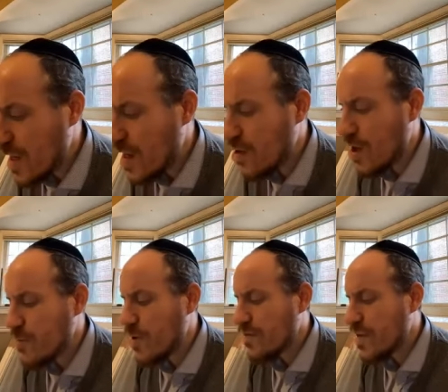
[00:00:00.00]
Elam
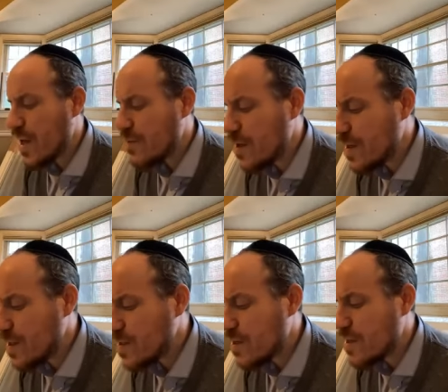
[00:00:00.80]
Rav Nachum Bar
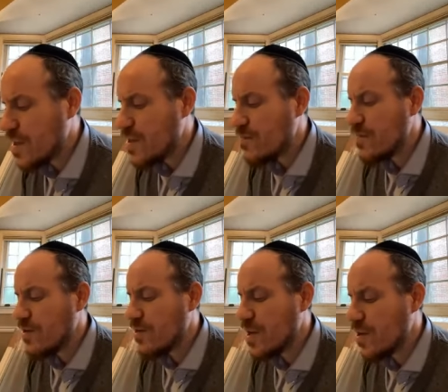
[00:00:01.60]
Yitzchak
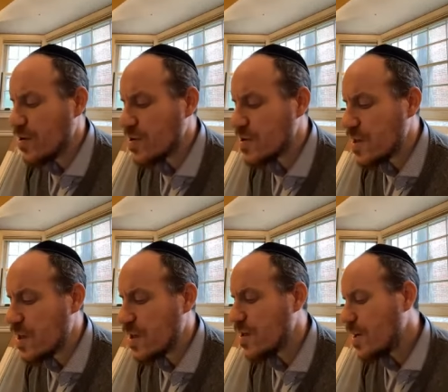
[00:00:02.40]
Kigmiri
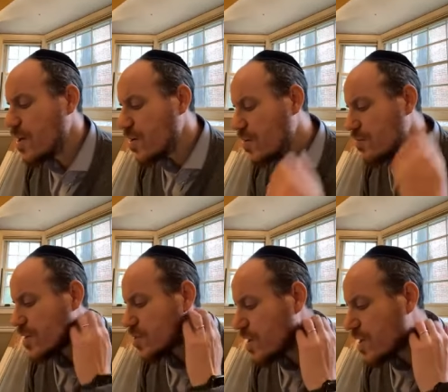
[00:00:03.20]
Hilchasa
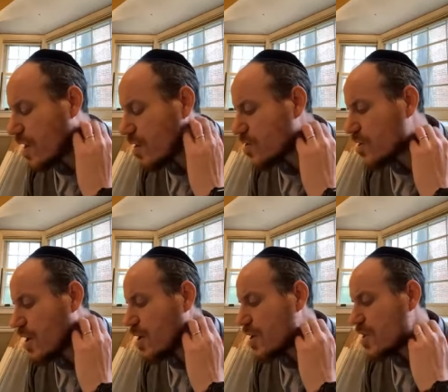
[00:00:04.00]
Mishra
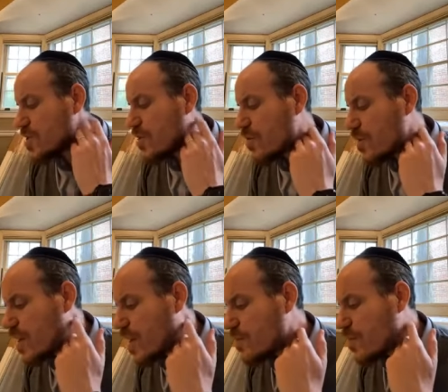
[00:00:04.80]
Yalda. So Rav
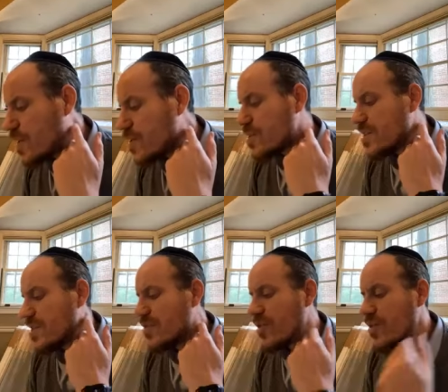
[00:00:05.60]
Nachum Bar Yitzchak
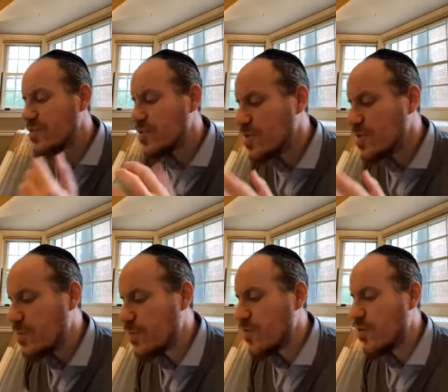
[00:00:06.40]
says, okay, there's two
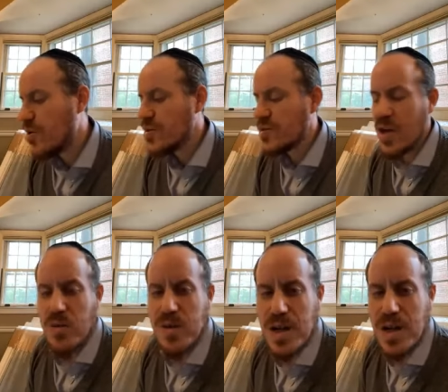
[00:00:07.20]
separate laws.
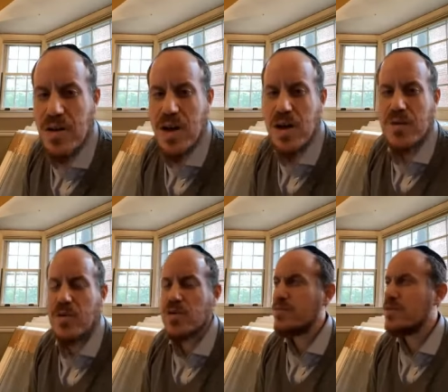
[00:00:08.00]
We need a law from
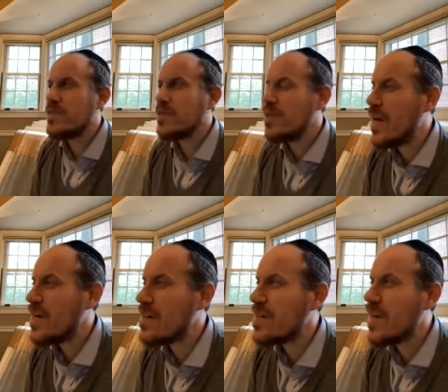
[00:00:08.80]
Moshe
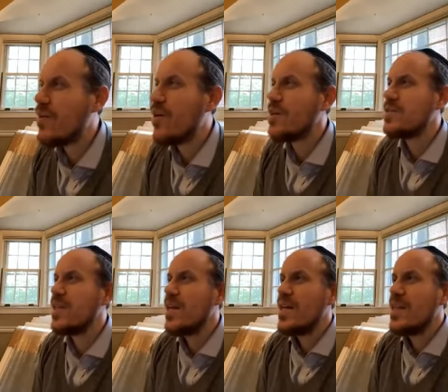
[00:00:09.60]
Sinai to tell us
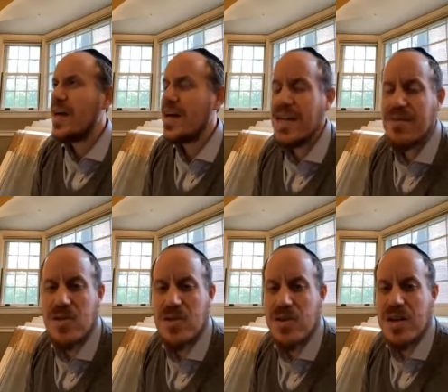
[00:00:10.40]
that even
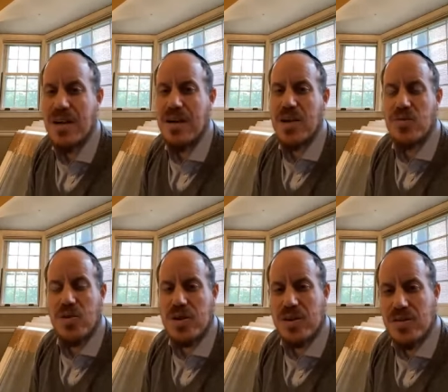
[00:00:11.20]
though you're not allowed to
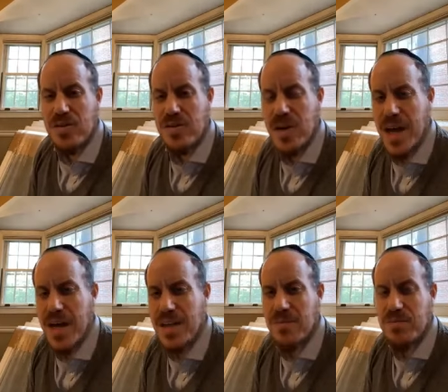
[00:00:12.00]
work the
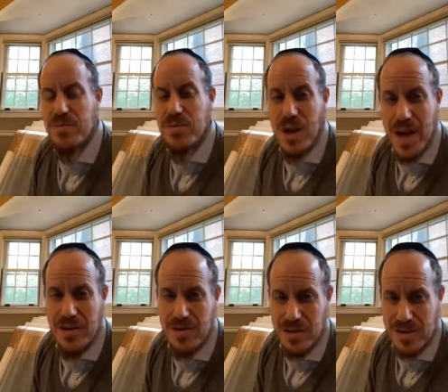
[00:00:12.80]
land
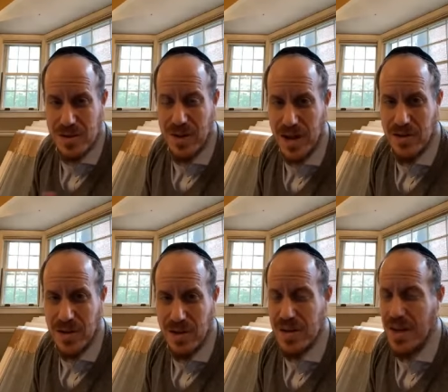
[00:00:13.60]
prior to the sabbatical
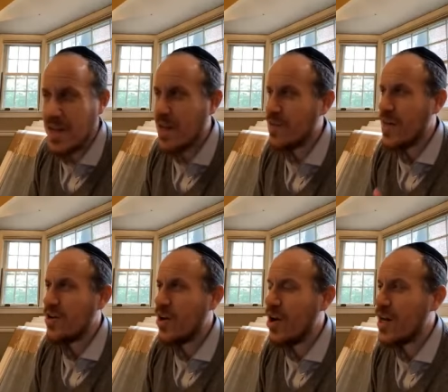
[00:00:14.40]
year, that you have to add
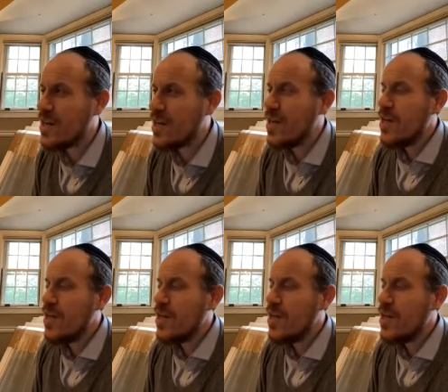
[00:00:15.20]
on